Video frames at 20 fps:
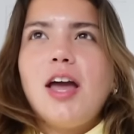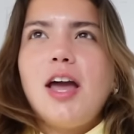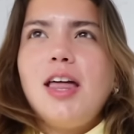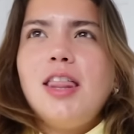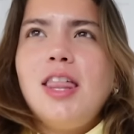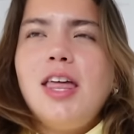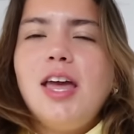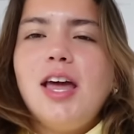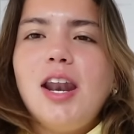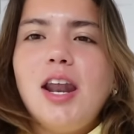
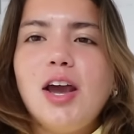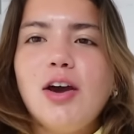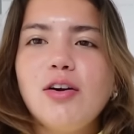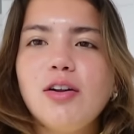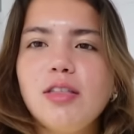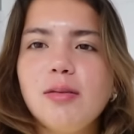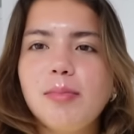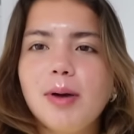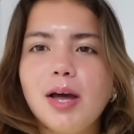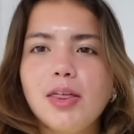And then I go to
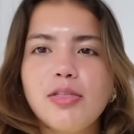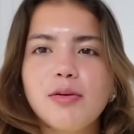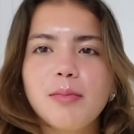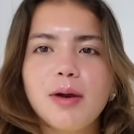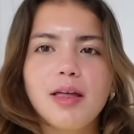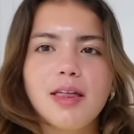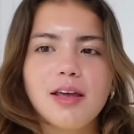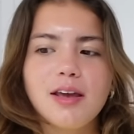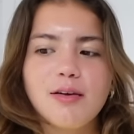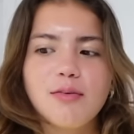the bathroom
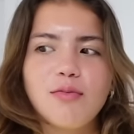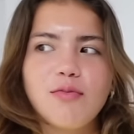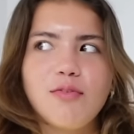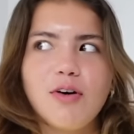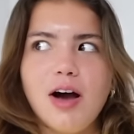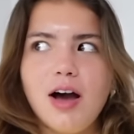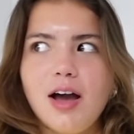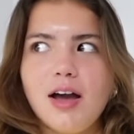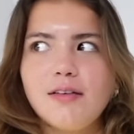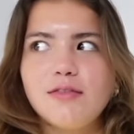at like
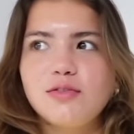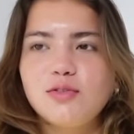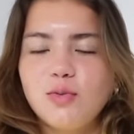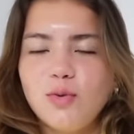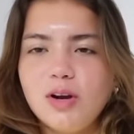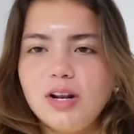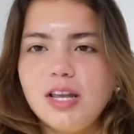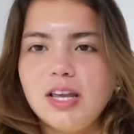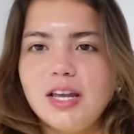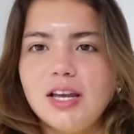
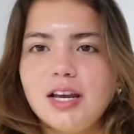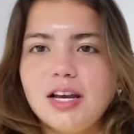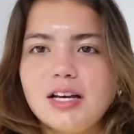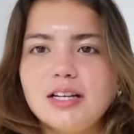5:20